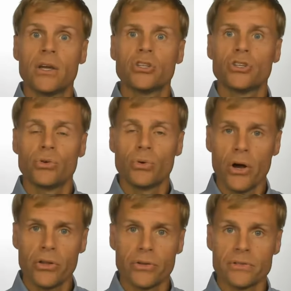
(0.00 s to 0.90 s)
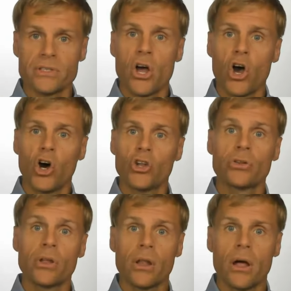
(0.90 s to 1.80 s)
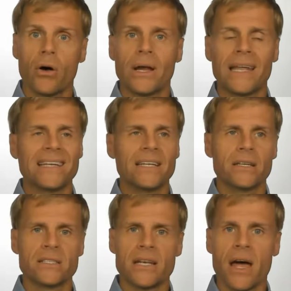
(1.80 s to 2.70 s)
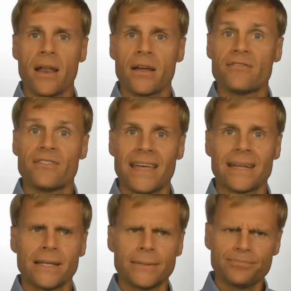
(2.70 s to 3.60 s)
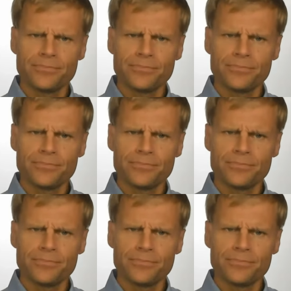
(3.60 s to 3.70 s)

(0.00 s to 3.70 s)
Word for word: to others under the law and it does not affect